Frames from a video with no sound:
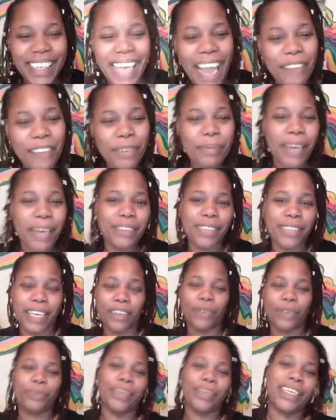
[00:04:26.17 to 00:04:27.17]
Everybody's
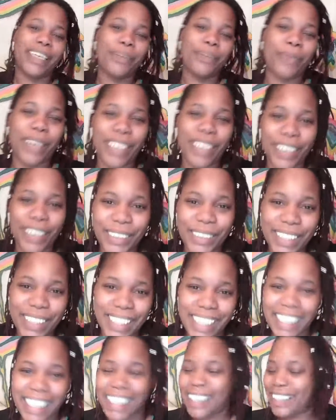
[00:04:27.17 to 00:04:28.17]
like, oh, we getting one of those.
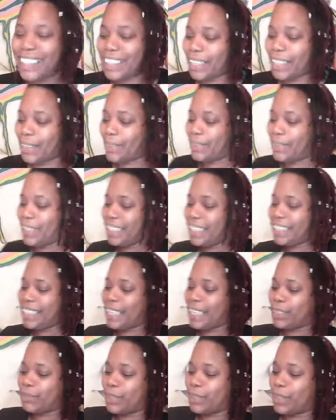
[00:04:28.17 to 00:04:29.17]
So
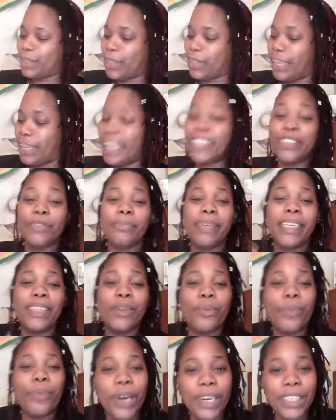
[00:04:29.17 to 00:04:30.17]
that's for sure. And You Mean
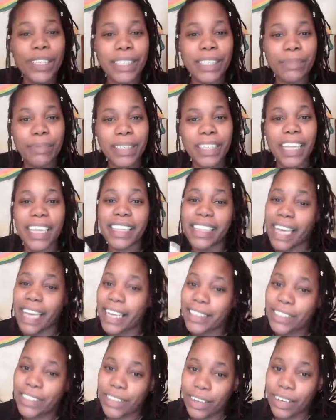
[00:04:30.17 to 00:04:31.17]
the World to Me. Like,
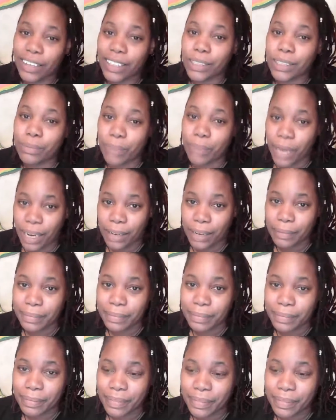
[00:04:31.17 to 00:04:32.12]
that song is bomb.